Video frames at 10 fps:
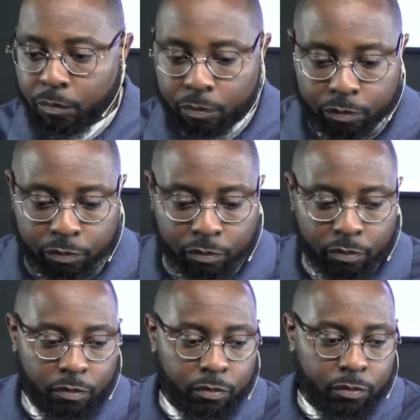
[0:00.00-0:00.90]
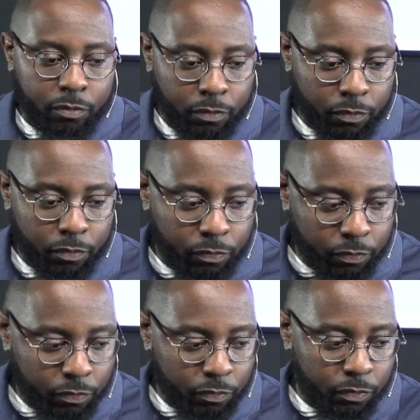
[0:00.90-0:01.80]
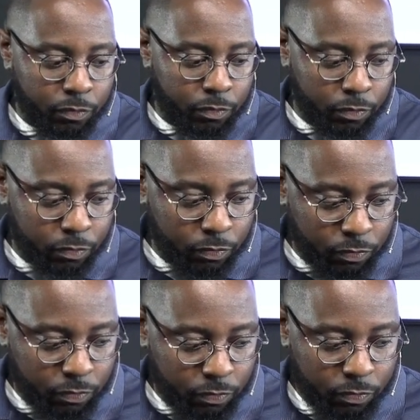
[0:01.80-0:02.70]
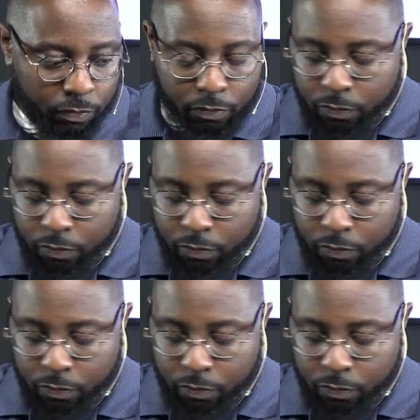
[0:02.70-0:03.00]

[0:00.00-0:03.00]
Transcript: Yeah, yeah. So congratulations for sticking through it,